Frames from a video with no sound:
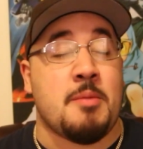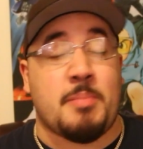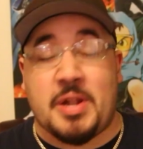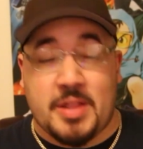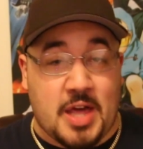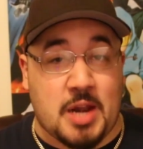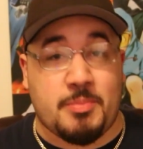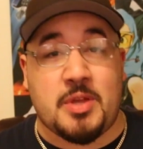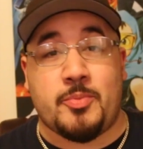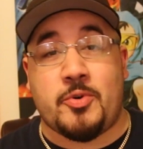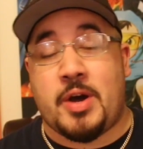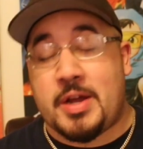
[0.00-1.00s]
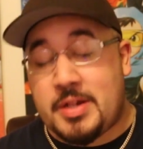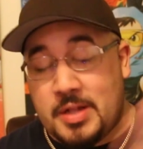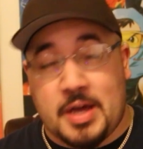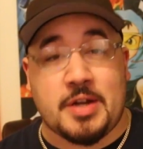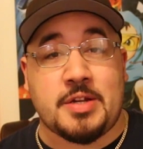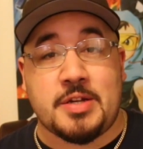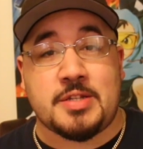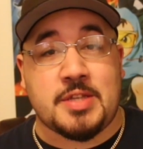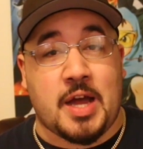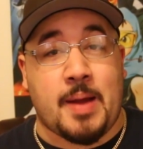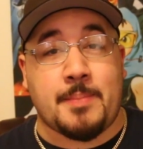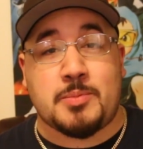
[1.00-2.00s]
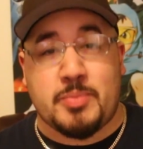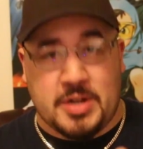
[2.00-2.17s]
Met a lot of people, had a lot of good times,